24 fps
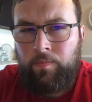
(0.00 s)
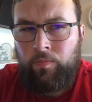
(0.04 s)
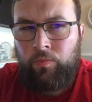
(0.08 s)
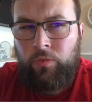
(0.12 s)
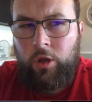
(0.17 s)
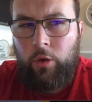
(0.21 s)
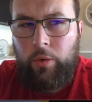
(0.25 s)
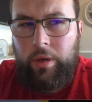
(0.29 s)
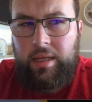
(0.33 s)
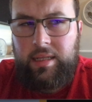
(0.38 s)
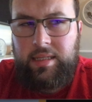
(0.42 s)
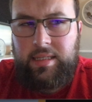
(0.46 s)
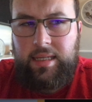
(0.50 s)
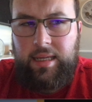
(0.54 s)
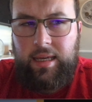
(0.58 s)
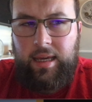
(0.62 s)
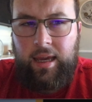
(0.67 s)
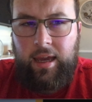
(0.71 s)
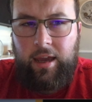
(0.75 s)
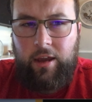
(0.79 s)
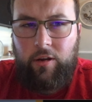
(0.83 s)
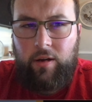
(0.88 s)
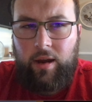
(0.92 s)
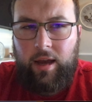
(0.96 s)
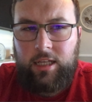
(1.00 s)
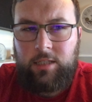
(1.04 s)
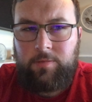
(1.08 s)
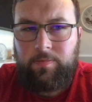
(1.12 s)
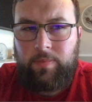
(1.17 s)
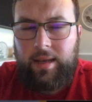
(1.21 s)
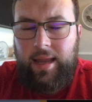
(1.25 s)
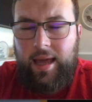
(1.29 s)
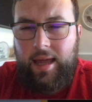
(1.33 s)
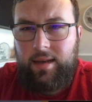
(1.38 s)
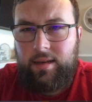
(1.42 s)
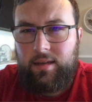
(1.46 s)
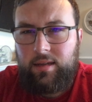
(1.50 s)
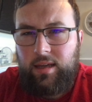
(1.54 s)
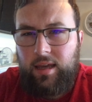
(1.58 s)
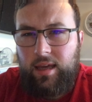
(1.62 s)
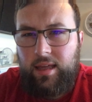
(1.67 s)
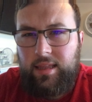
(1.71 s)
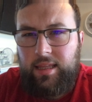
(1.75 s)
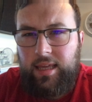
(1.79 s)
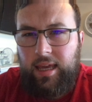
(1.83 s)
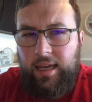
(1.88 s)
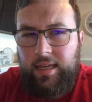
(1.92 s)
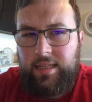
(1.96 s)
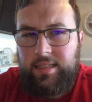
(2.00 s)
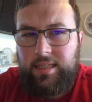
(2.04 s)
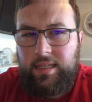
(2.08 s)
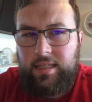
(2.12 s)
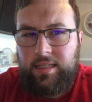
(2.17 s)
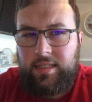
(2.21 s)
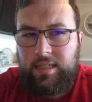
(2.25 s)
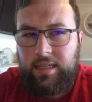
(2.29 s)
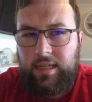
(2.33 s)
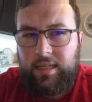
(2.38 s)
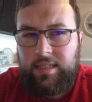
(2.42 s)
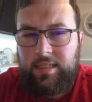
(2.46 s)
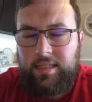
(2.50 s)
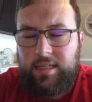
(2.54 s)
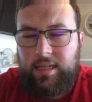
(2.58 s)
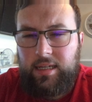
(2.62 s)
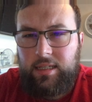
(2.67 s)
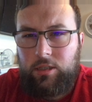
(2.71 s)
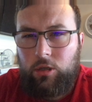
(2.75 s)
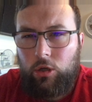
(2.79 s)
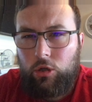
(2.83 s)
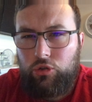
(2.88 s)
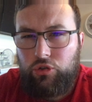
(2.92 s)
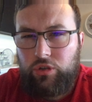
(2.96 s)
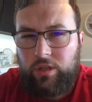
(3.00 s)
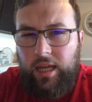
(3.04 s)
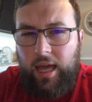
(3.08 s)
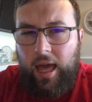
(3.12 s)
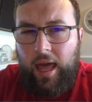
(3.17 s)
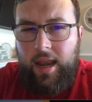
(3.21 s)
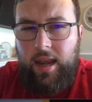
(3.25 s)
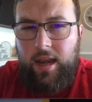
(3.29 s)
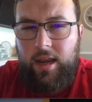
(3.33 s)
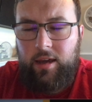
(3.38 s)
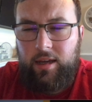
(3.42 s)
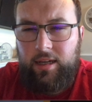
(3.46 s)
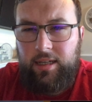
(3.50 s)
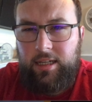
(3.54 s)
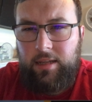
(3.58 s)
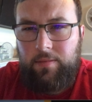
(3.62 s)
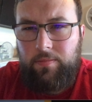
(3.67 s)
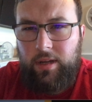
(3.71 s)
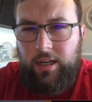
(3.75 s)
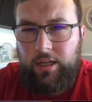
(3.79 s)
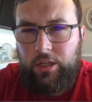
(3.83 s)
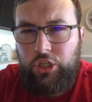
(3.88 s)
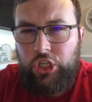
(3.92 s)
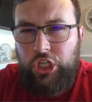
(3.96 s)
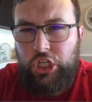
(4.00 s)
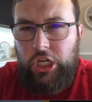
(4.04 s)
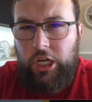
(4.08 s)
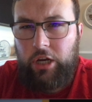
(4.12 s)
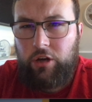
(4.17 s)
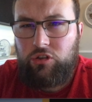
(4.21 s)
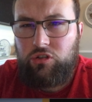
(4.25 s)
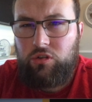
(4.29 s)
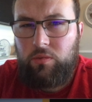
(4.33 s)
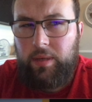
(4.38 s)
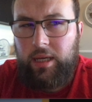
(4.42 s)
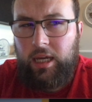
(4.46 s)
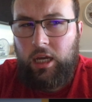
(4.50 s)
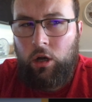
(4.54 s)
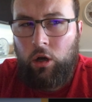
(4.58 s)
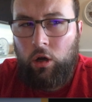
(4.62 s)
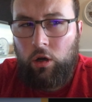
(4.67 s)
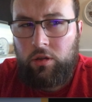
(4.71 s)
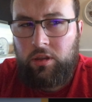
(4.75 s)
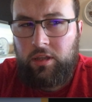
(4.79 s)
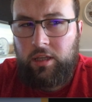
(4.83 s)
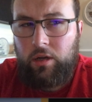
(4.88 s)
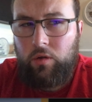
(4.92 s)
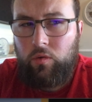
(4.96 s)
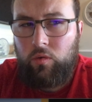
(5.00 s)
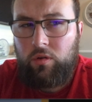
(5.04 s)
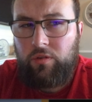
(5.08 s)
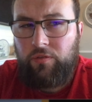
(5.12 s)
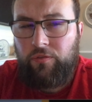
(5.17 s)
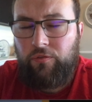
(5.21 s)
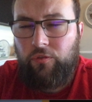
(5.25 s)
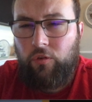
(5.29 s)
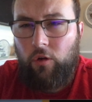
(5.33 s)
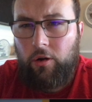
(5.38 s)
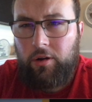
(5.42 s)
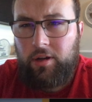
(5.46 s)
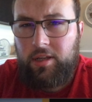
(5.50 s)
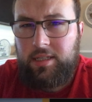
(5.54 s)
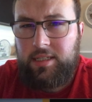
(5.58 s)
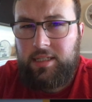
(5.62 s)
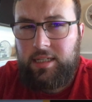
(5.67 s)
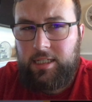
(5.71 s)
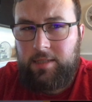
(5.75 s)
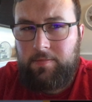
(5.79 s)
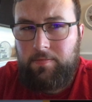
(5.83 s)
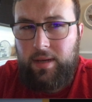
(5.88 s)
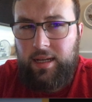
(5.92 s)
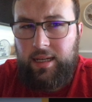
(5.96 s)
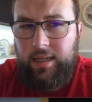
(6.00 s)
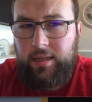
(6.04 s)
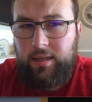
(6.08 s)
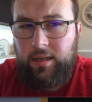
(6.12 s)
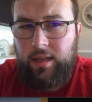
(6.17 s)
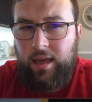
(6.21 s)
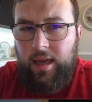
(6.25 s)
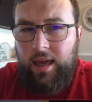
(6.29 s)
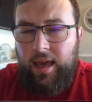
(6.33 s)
Now we can see here, as planned, the existing 690 million shares will be cut down to 46 million.